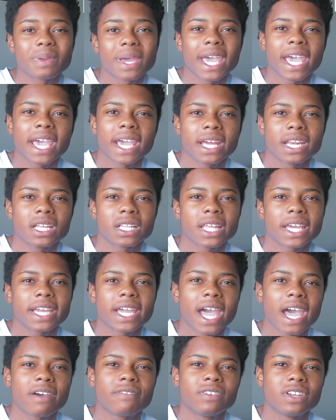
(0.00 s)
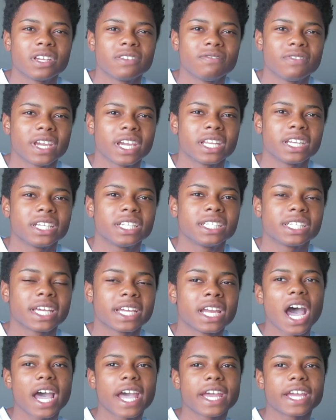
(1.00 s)
pay to like have an advantage.
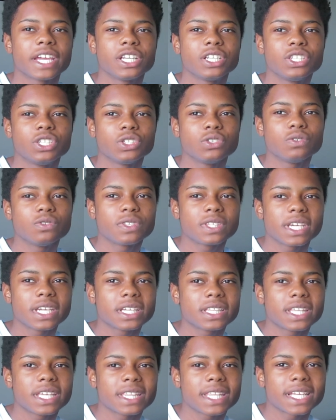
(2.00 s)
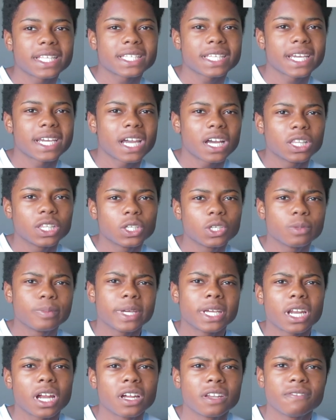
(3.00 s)
Like I do think that that's like a little
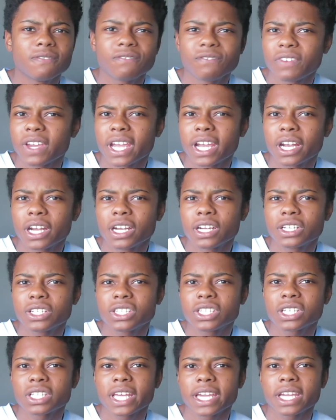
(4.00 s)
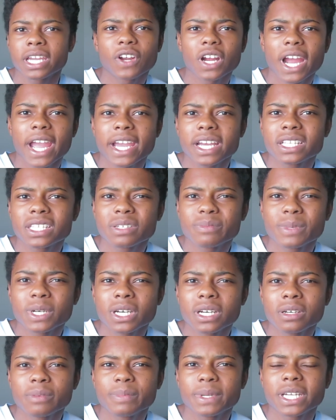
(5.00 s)
bit unfair to like for
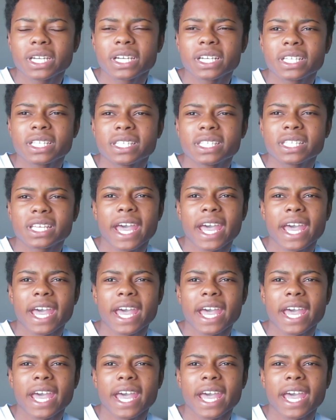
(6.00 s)
eczema, because